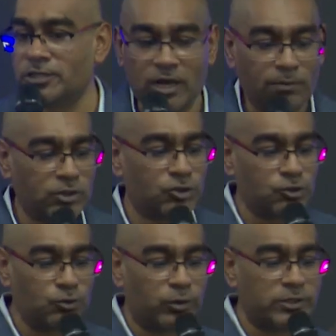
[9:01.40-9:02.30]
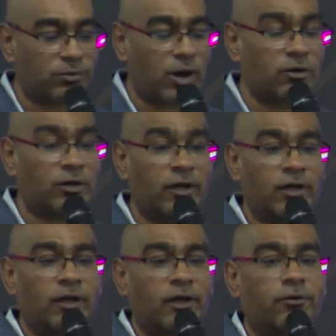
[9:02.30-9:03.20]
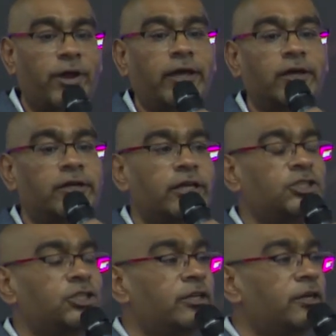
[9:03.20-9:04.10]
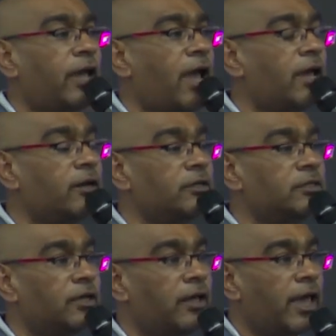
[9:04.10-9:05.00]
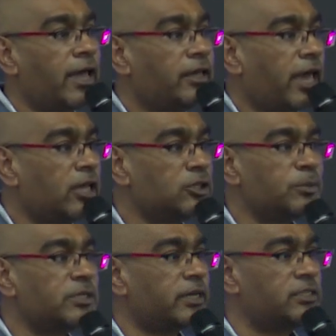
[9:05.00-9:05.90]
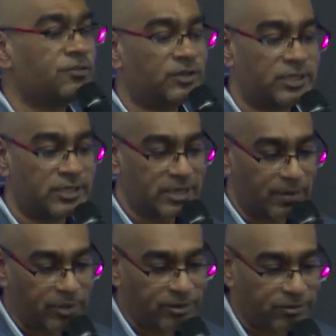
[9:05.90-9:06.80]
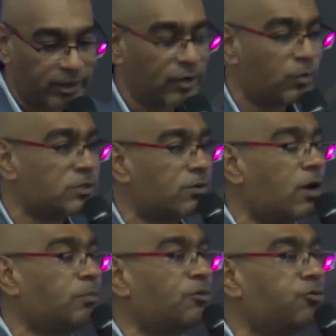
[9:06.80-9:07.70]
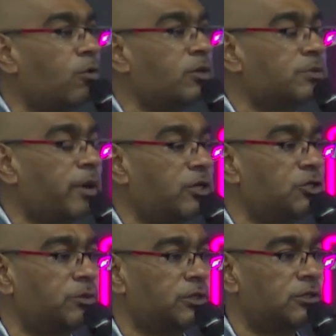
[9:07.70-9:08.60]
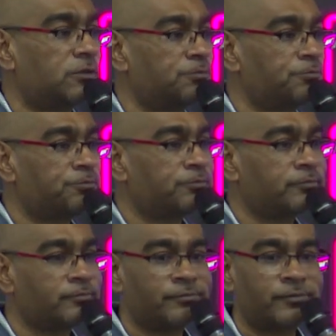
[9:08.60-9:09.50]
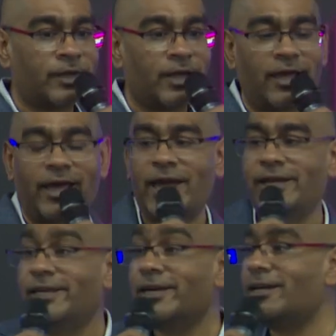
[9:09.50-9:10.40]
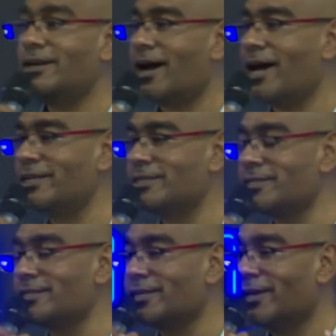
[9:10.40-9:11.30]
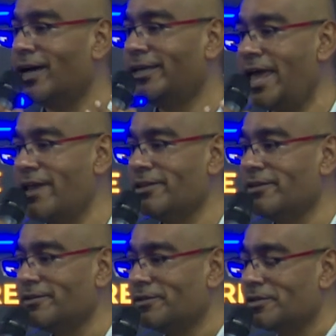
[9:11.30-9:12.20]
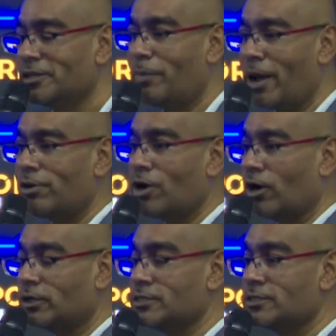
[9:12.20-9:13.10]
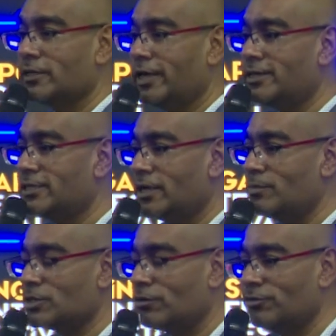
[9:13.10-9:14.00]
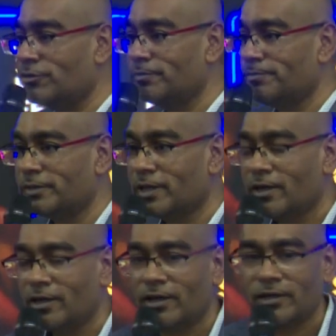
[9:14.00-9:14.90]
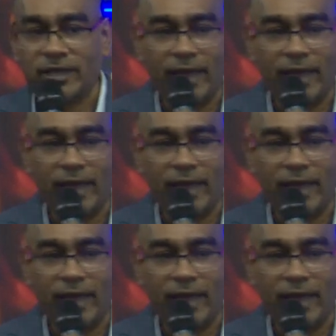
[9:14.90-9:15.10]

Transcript: Number 2 was around recognition and engagement activities. Number 3 was around performance management. And here lies, again, the paradox in terms of the